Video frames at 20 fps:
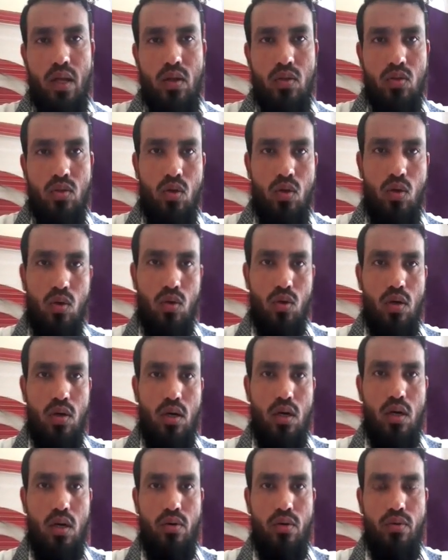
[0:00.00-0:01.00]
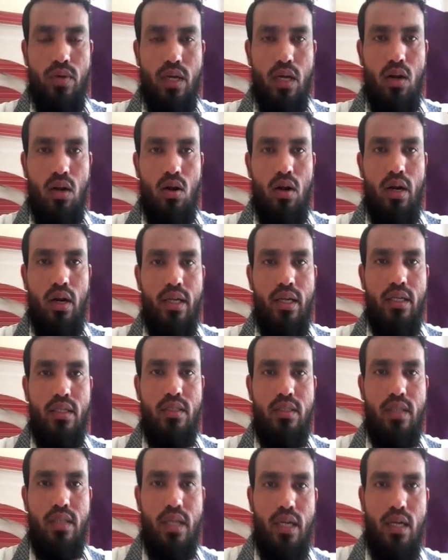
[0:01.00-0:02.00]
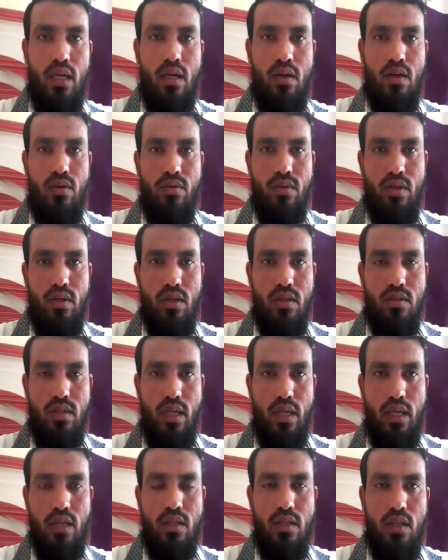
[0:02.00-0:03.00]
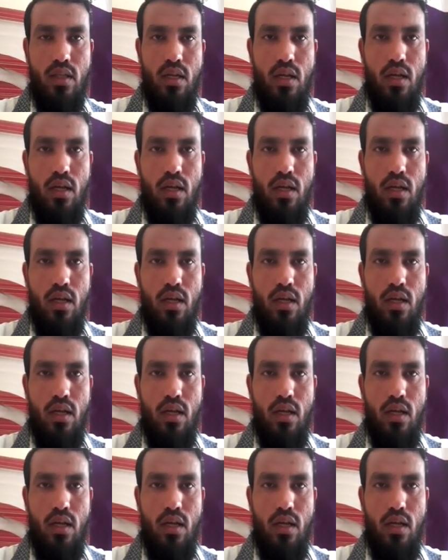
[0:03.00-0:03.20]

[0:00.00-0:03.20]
So we are already we have seen